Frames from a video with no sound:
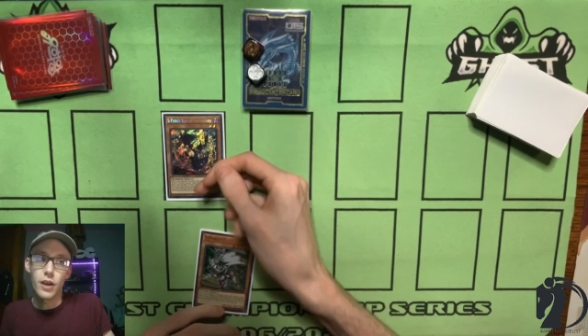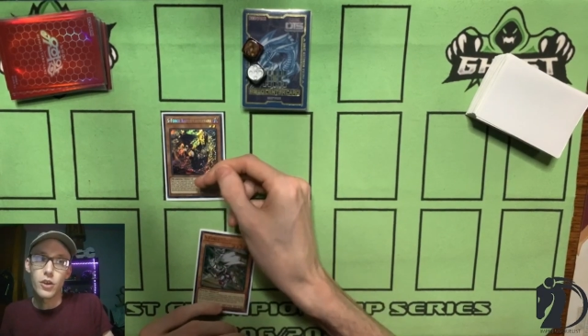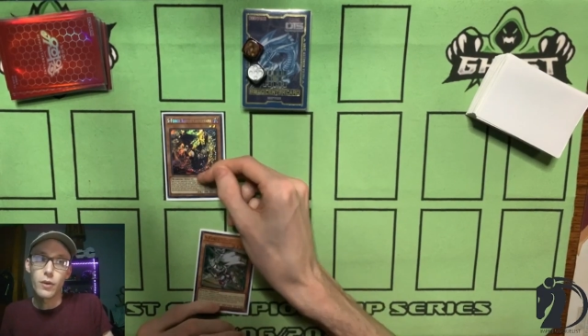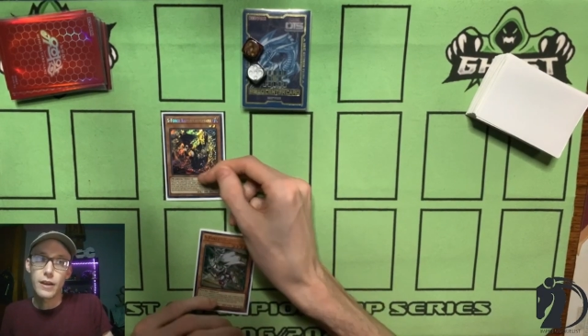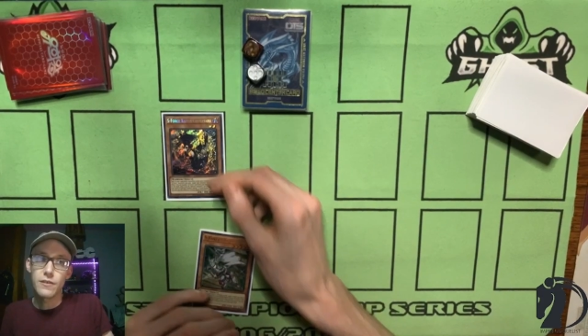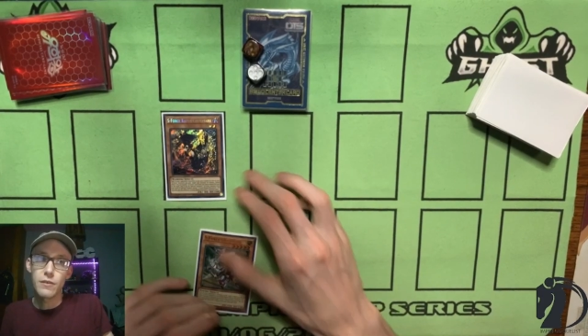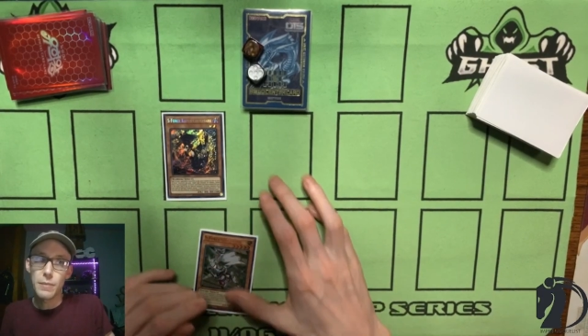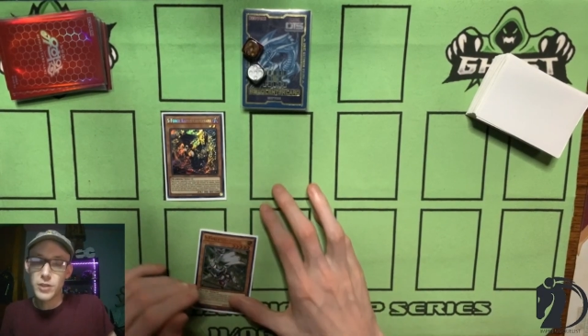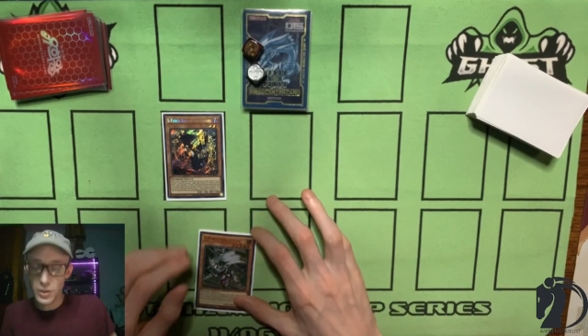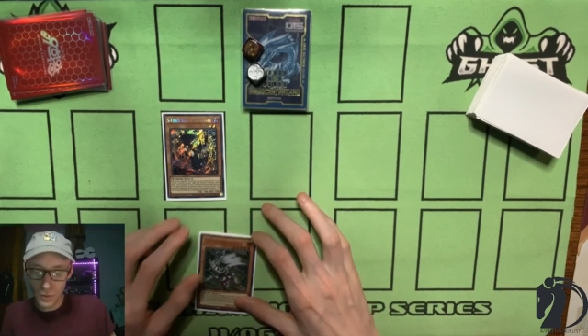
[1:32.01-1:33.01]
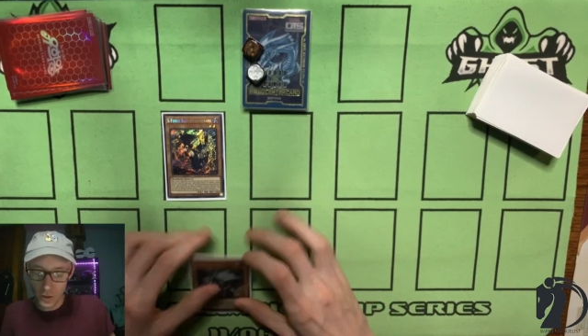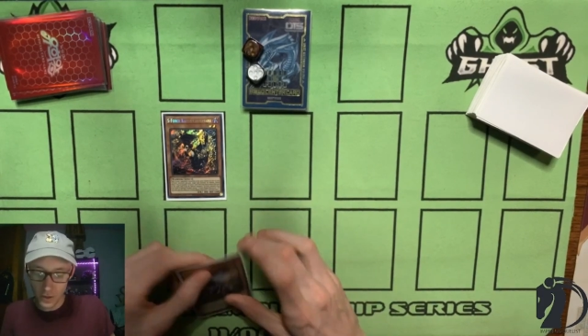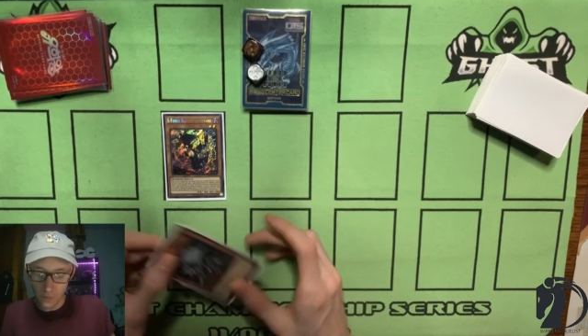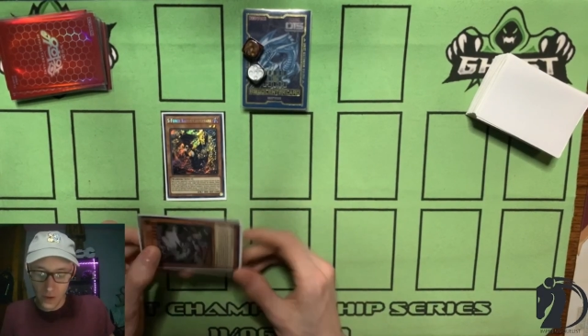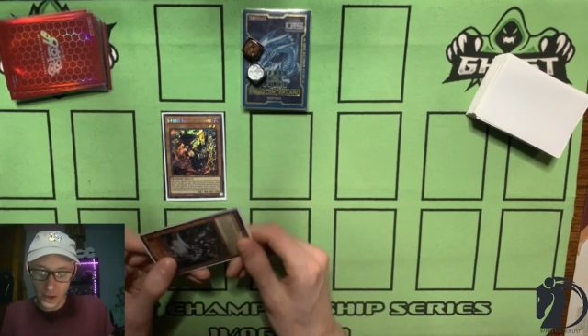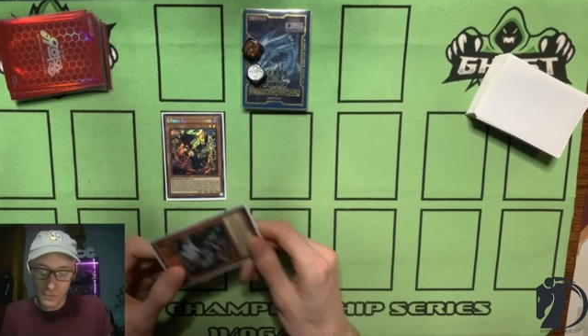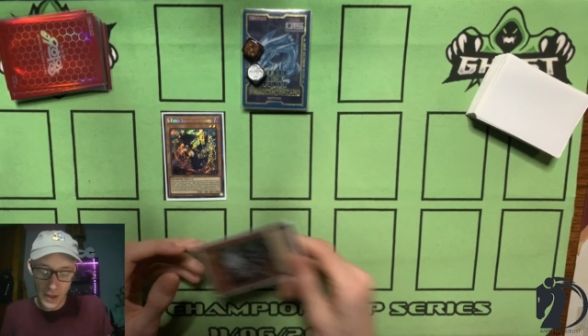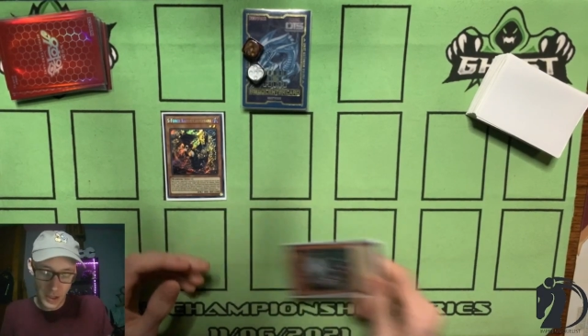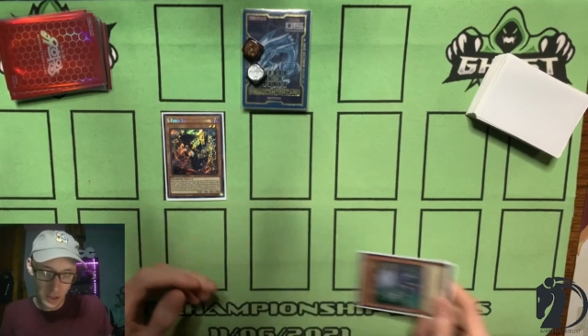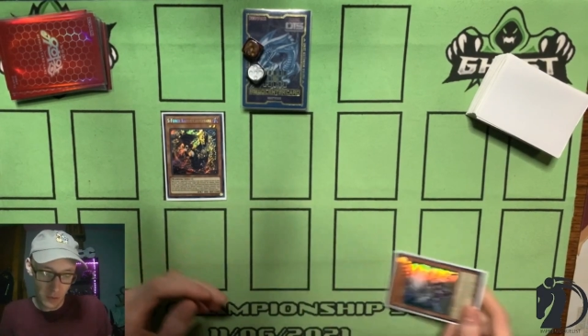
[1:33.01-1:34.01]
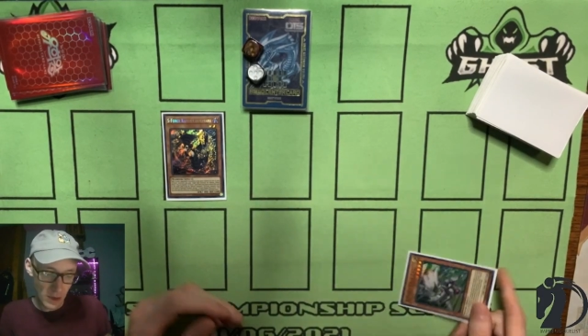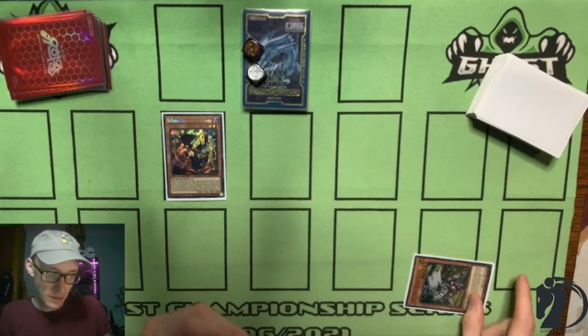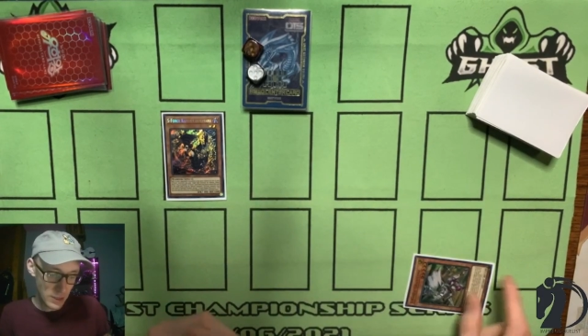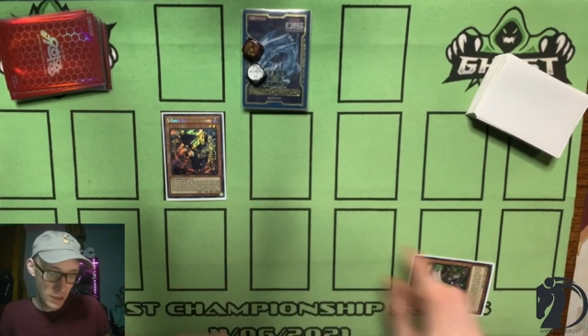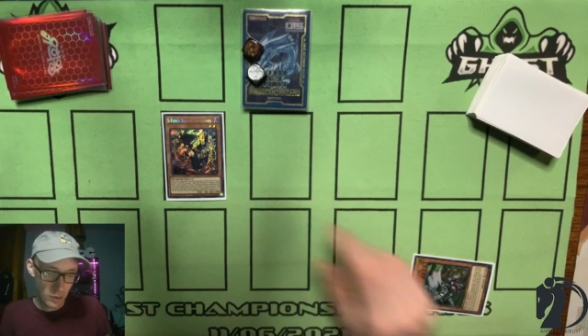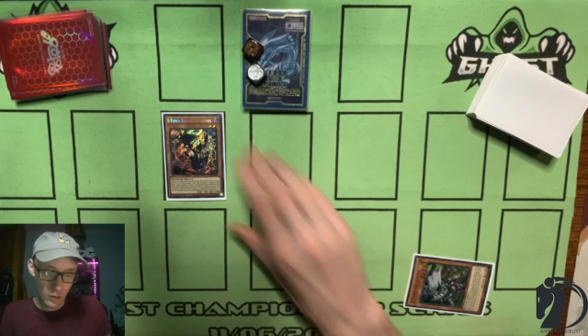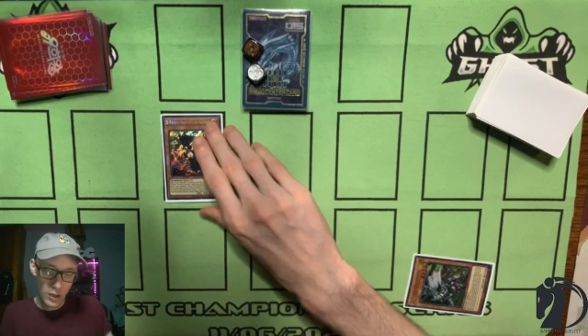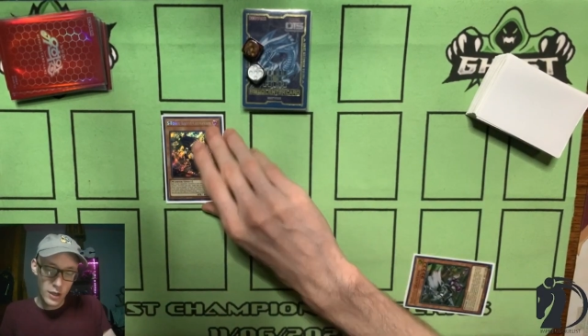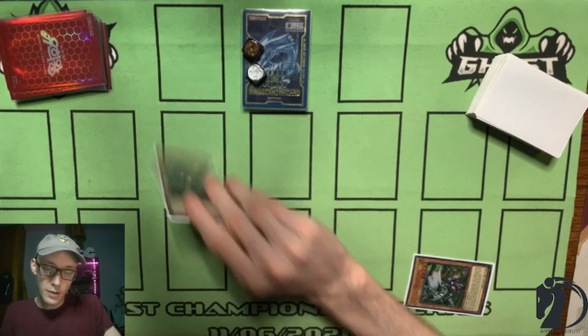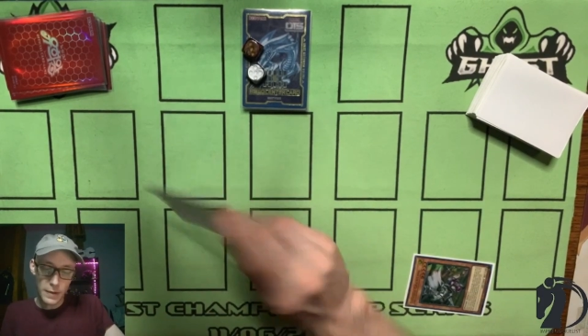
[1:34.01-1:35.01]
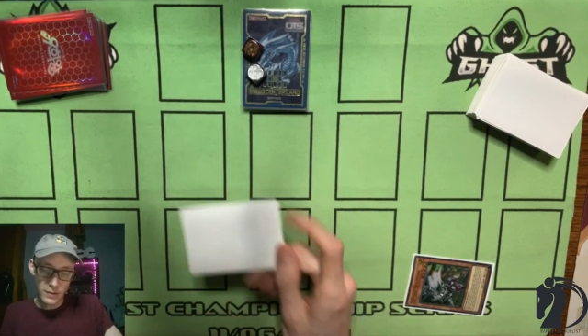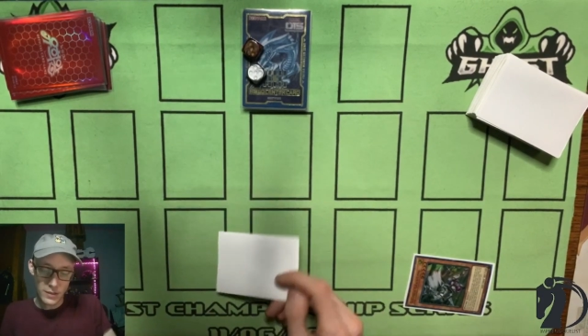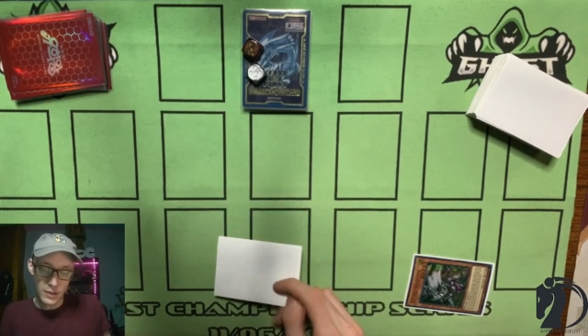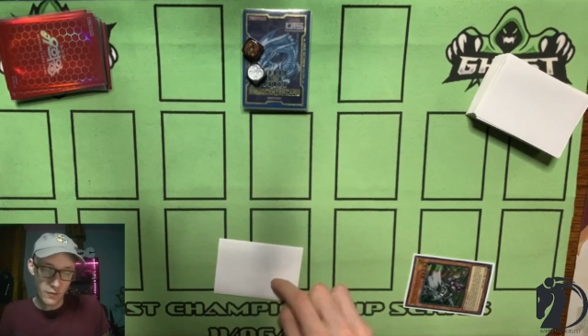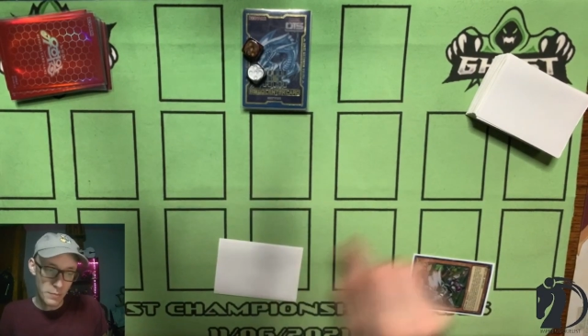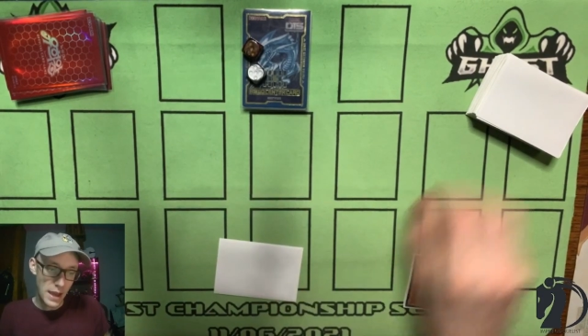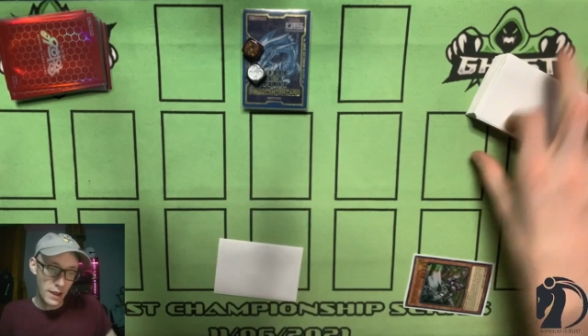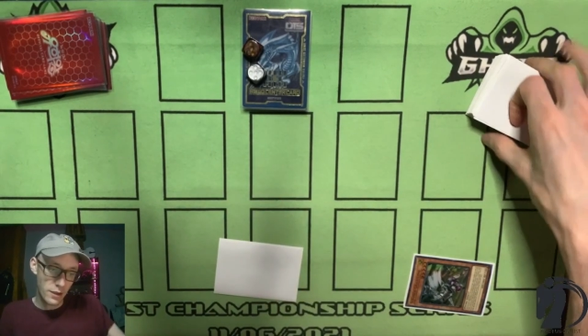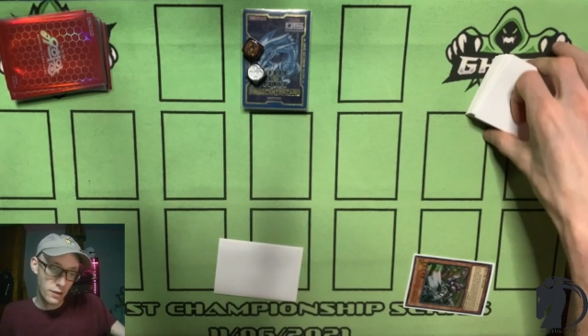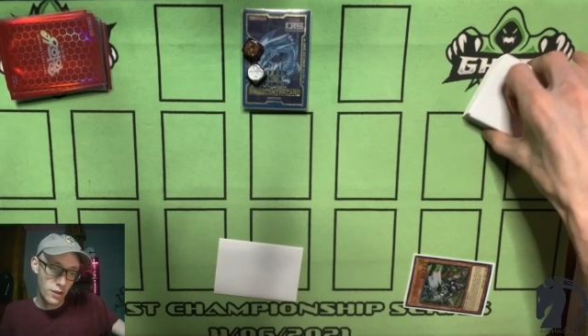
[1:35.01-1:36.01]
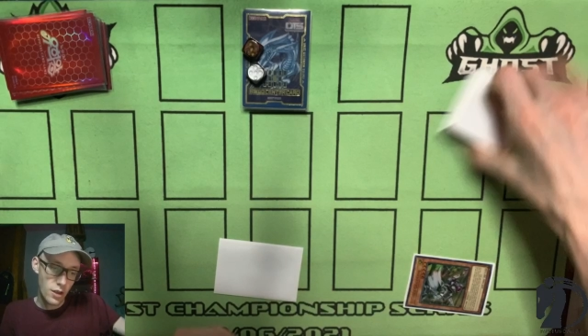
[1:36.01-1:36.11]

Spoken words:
You activate Rapichiamaru's effect, banishing the Gravitino to bounce itself back.